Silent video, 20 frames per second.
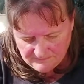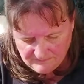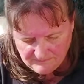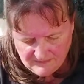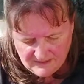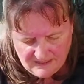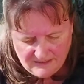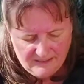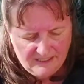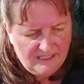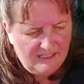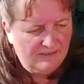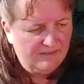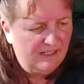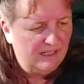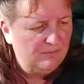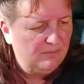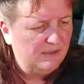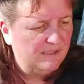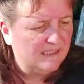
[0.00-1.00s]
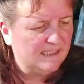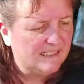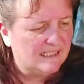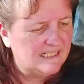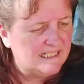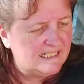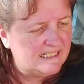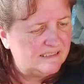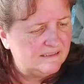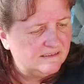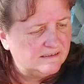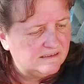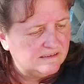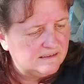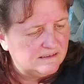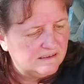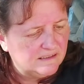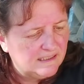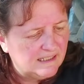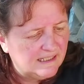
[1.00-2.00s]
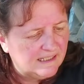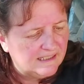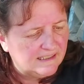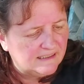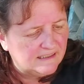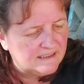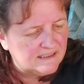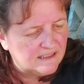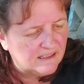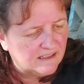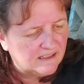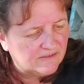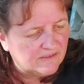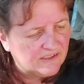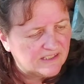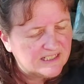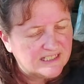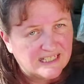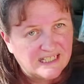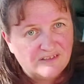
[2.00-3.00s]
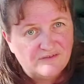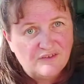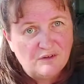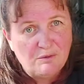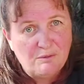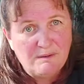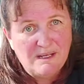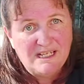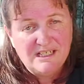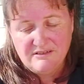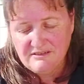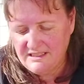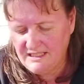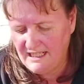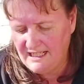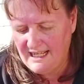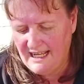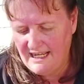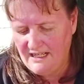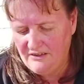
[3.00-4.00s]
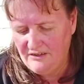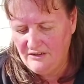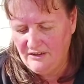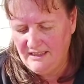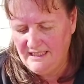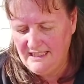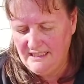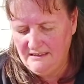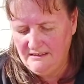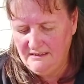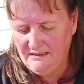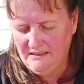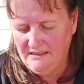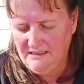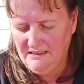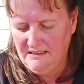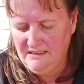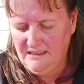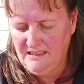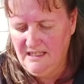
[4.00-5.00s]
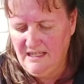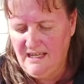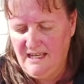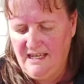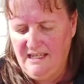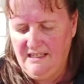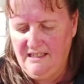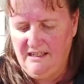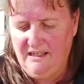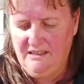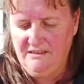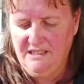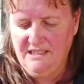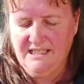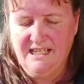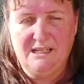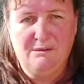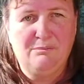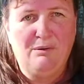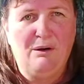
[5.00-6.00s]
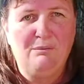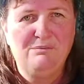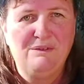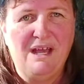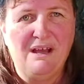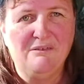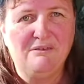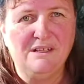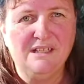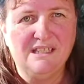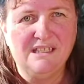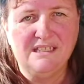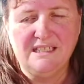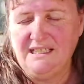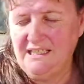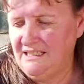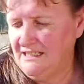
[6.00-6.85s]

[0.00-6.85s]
So I'm going to grab one of these, and I've got a seed from a mandarin that I ate earlier, and I'm just going to pop that with the